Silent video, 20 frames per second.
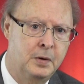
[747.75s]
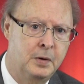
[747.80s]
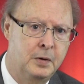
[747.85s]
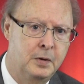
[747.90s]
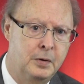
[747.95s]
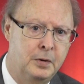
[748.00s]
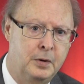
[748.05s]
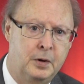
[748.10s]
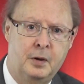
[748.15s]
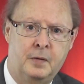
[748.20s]

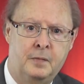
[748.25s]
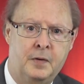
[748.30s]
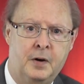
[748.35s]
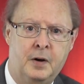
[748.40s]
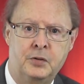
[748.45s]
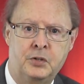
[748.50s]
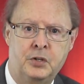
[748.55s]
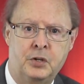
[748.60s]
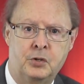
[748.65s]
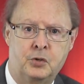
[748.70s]
None of
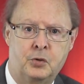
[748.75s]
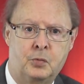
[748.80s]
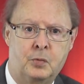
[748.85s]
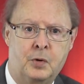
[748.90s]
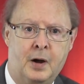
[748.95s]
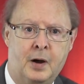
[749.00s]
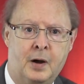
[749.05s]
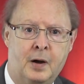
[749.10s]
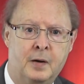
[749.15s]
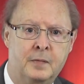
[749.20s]
us has
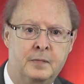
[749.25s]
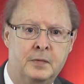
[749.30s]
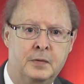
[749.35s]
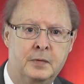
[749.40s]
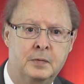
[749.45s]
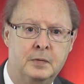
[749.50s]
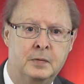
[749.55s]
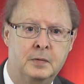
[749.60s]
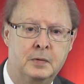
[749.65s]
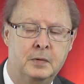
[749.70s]
arrived.
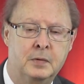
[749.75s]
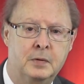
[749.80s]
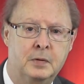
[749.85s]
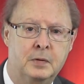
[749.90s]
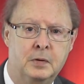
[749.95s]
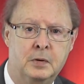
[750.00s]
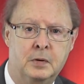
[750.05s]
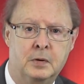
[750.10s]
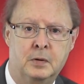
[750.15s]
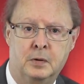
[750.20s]

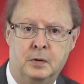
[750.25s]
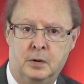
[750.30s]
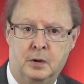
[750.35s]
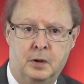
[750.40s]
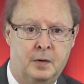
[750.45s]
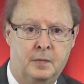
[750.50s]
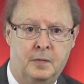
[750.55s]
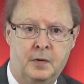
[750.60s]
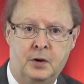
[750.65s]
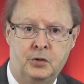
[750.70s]
None
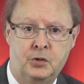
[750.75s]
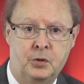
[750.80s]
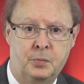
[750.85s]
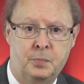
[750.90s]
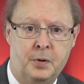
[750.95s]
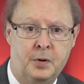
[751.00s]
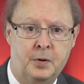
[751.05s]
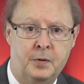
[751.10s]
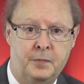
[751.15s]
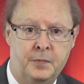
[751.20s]
of us are
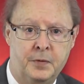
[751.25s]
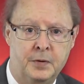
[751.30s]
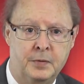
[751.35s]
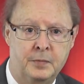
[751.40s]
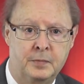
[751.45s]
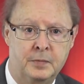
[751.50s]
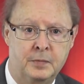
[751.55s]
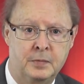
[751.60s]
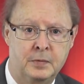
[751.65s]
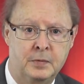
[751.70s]

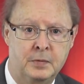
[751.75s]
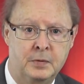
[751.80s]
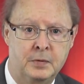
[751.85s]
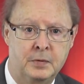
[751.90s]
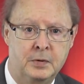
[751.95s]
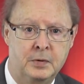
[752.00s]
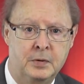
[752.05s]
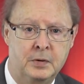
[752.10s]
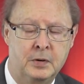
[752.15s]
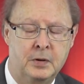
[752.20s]
perfect.
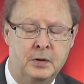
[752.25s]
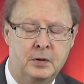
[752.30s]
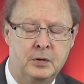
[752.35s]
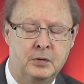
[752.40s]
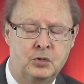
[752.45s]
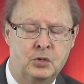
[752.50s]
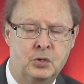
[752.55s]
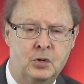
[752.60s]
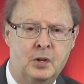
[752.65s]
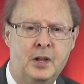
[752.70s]

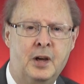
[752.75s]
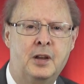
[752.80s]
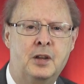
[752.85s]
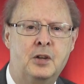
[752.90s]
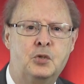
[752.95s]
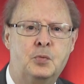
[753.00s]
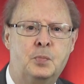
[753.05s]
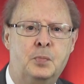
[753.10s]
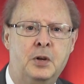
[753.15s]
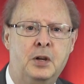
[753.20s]
So let
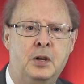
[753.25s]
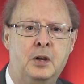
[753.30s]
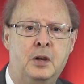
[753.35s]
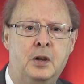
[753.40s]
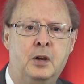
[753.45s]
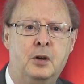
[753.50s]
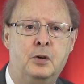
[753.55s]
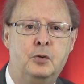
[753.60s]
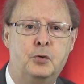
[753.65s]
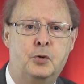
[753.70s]
us be
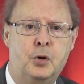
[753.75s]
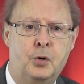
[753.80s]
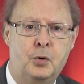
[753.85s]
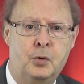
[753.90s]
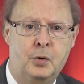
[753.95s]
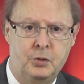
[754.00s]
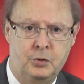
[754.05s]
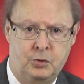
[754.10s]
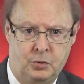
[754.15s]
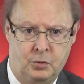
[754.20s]

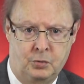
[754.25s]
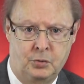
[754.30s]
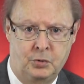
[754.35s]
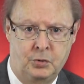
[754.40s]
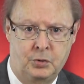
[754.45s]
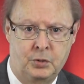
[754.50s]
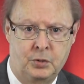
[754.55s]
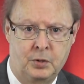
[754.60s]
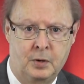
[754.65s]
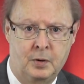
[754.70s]

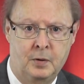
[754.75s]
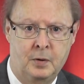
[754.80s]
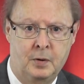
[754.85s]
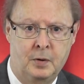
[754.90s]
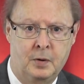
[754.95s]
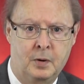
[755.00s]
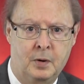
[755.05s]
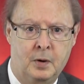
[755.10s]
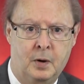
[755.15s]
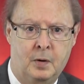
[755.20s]
encouragers
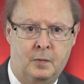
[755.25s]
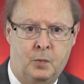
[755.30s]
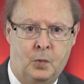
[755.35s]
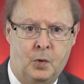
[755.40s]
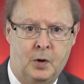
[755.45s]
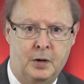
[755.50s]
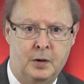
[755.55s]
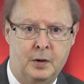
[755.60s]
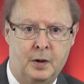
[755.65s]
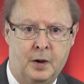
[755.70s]
of one
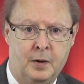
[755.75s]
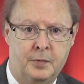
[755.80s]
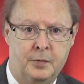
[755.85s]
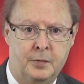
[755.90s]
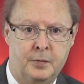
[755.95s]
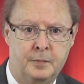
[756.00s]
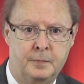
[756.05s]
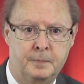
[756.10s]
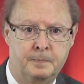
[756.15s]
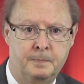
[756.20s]

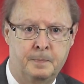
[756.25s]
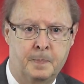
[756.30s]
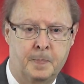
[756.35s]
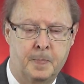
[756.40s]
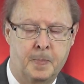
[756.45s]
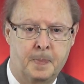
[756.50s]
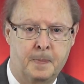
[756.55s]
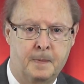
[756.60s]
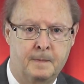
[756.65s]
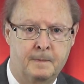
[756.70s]
another.
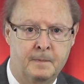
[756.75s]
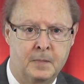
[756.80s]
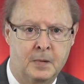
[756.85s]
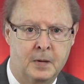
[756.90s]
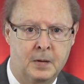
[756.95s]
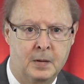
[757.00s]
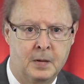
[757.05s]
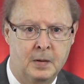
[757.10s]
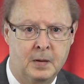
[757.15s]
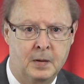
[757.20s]

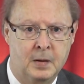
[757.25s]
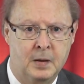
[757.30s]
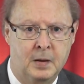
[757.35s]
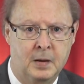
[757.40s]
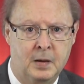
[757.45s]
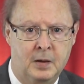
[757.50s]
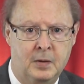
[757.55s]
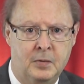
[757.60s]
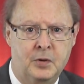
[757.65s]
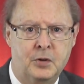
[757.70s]

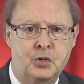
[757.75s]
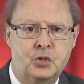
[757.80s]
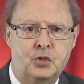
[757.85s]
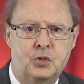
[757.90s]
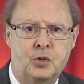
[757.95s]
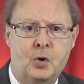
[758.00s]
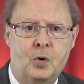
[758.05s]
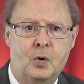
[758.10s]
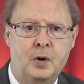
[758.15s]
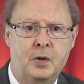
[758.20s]
In this
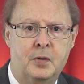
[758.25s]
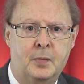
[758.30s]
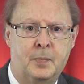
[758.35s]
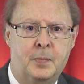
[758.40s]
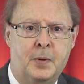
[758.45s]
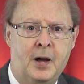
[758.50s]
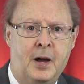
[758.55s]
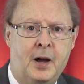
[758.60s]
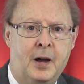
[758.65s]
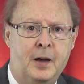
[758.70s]
story of the
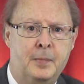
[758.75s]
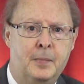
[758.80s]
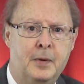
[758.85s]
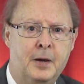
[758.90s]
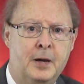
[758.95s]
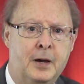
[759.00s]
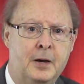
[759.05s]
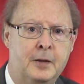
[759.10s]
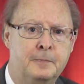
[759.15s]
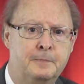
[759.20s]
blind
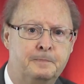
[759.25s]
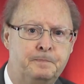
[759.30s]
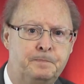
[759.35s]
man,